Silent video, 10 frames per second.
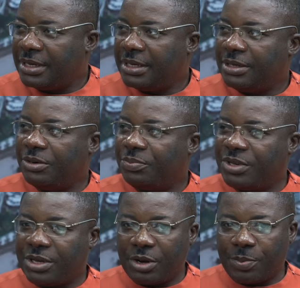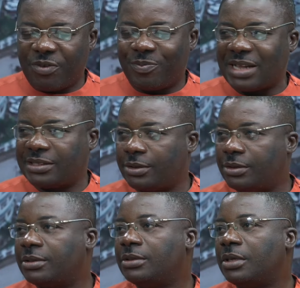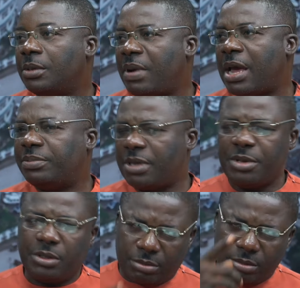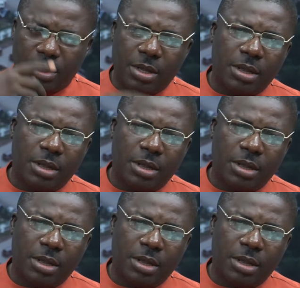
you know, picking up of particles into the pipes. I mean,